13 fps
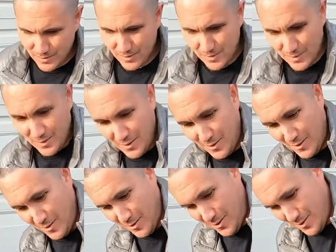of magnesia?
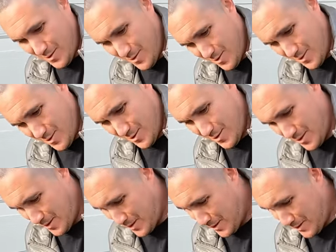
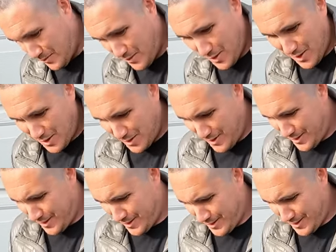What are you taking, your
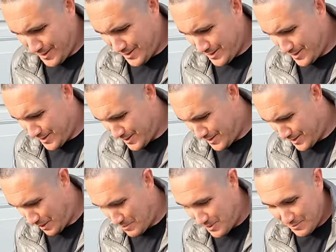old man
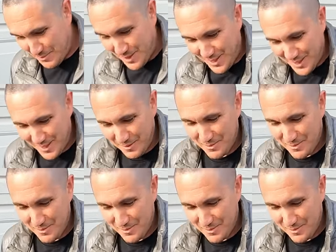vitamins? I mean, come